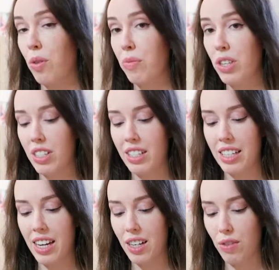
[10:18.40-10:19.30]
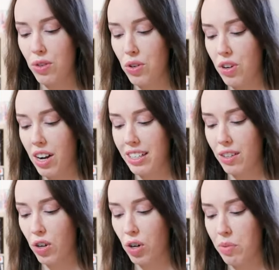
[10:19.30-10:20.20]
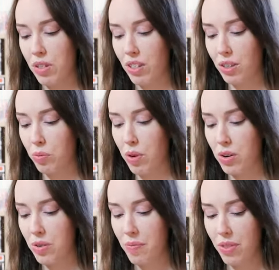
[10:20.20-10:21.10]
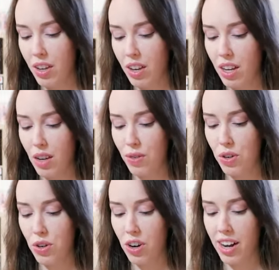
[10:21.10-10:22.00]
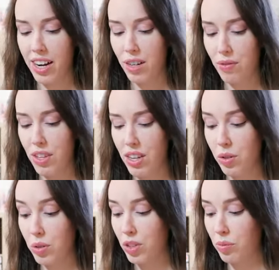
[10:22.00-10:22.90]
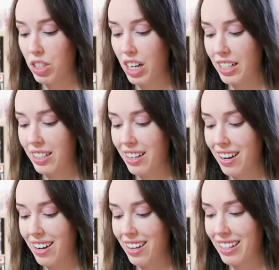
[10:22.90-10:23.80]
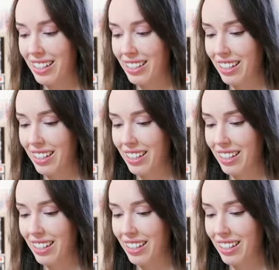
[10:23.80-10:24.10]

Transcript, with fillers: this set if you guys have opened it as well. If you got any of the awesome chase cards